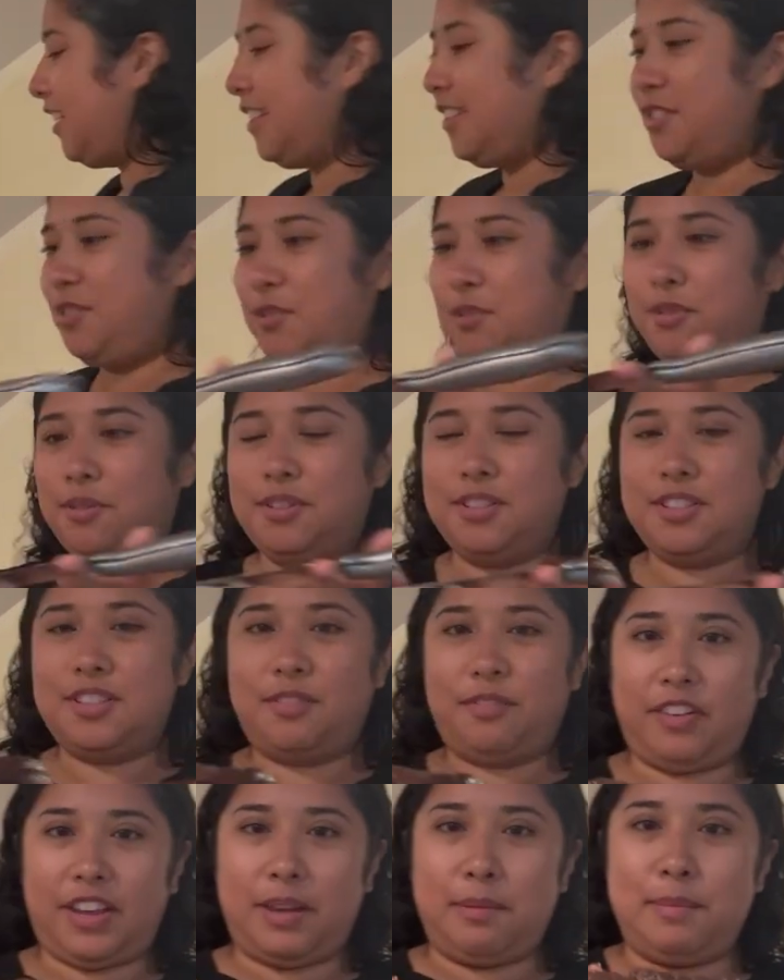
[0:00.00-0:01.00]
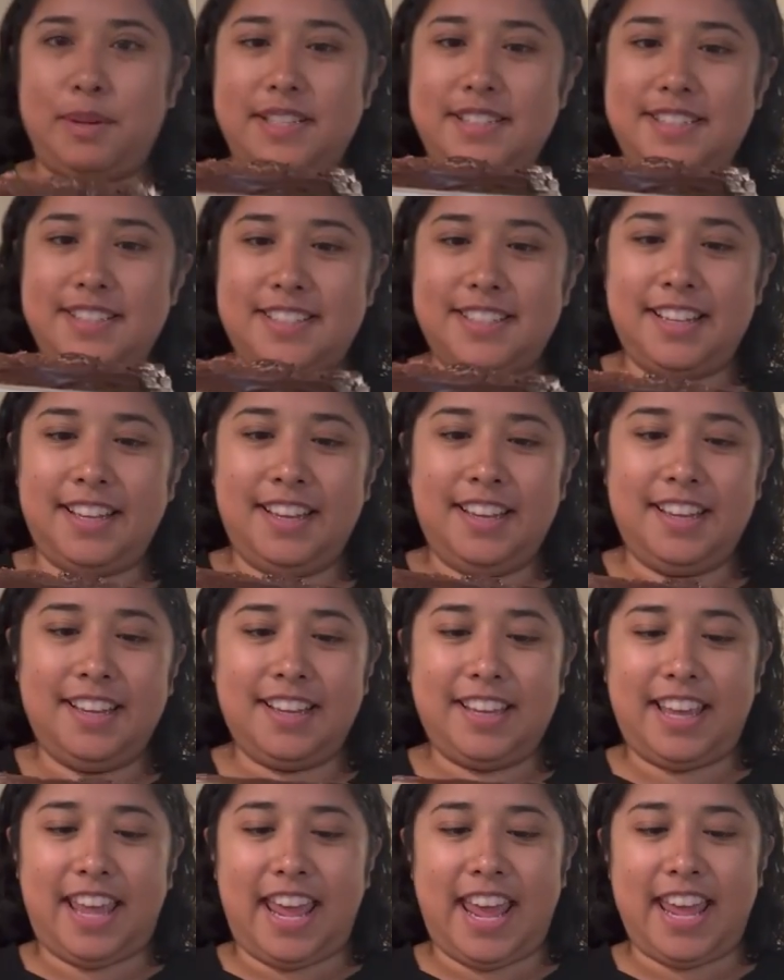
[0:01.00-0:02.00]
Joel's famous
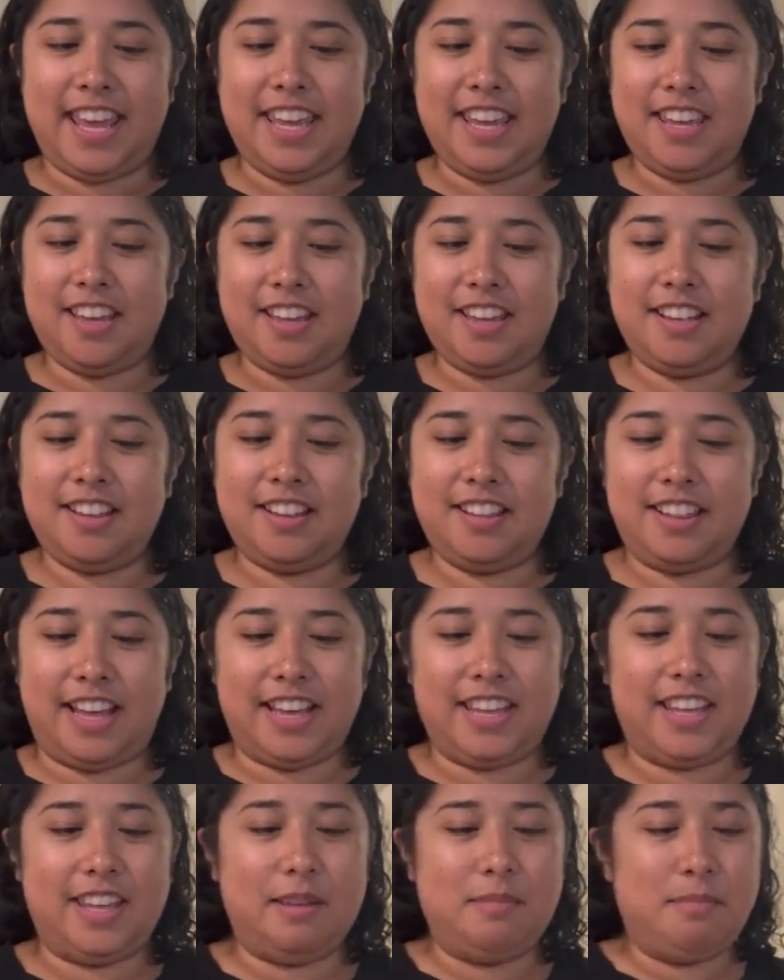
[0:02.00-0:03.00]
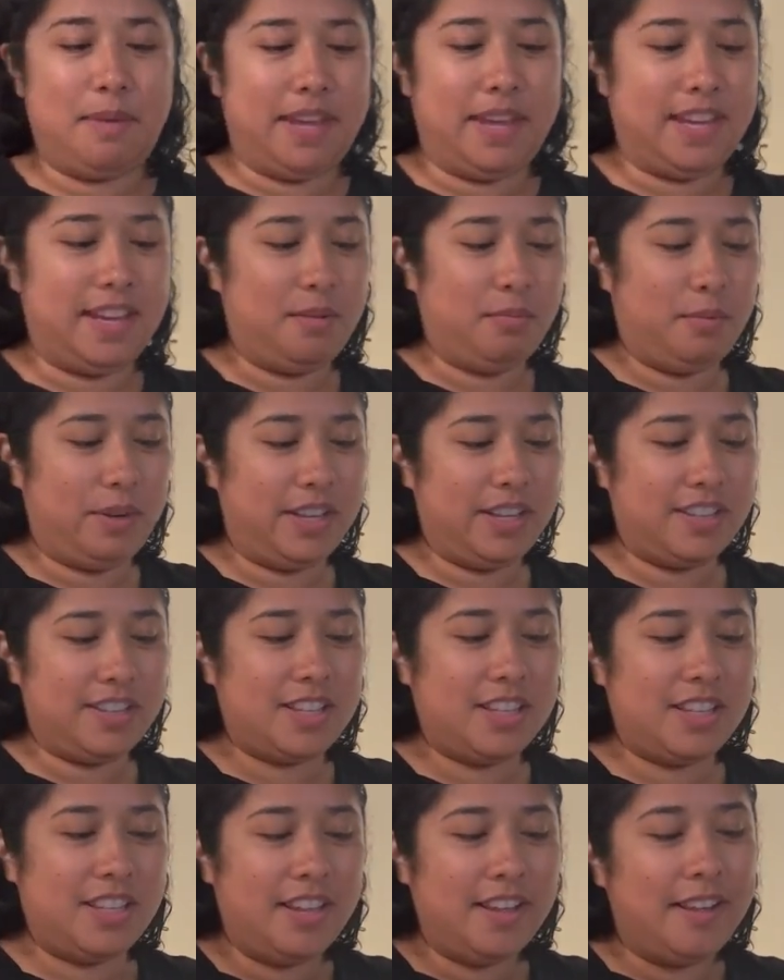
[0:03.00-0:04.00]
cake that he made with
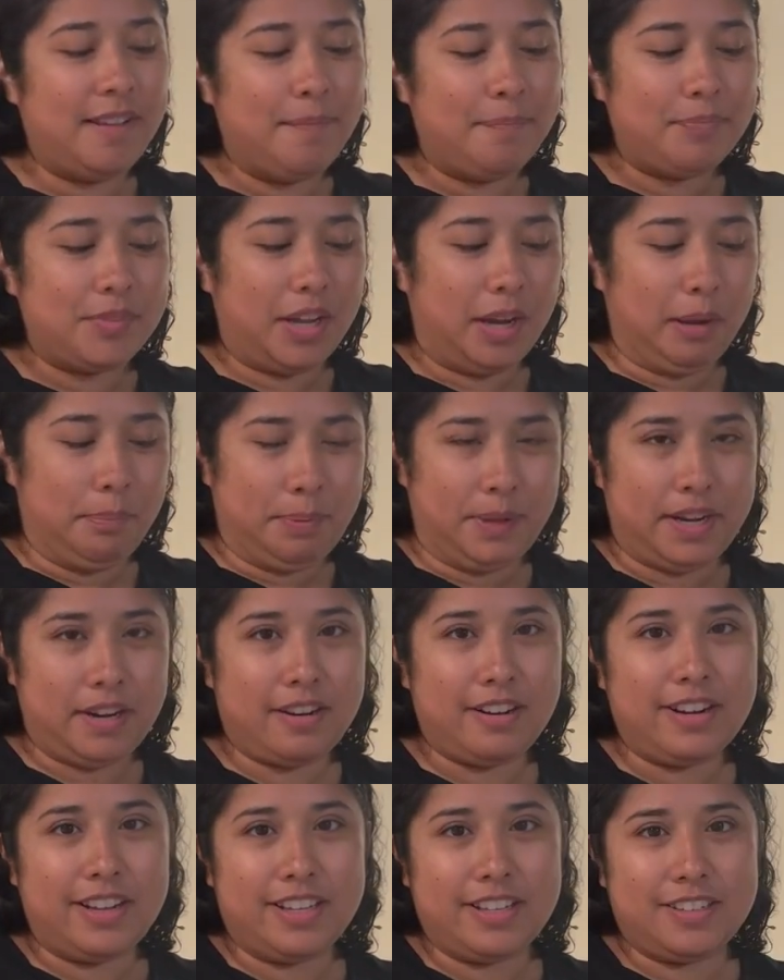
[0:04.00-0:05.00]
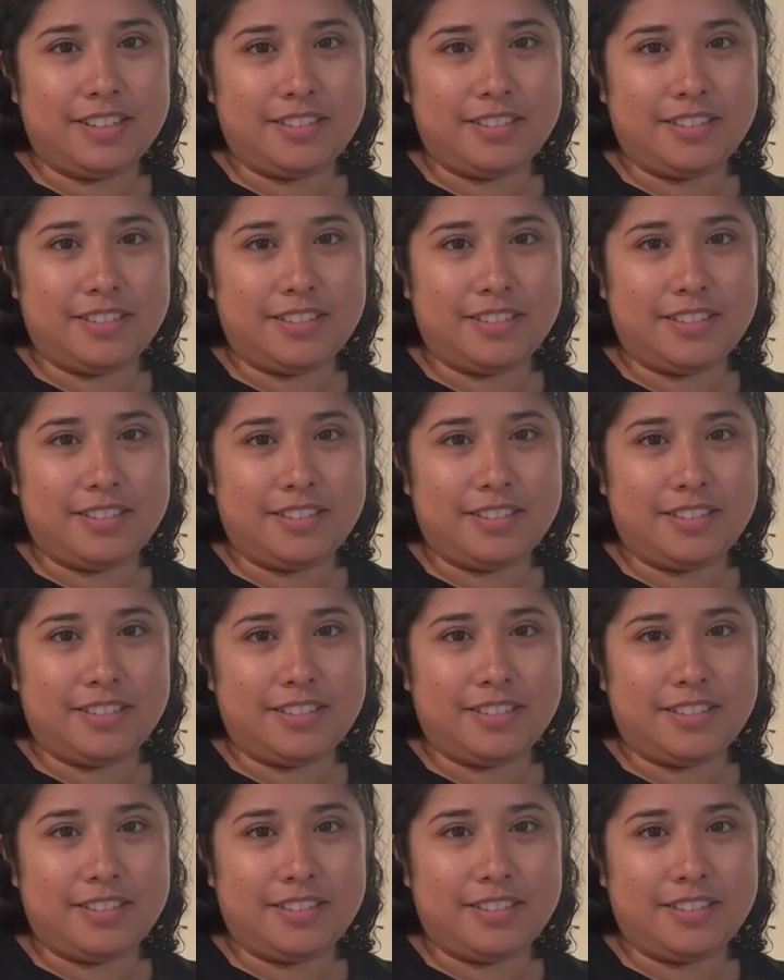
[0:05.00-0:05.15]
a parent,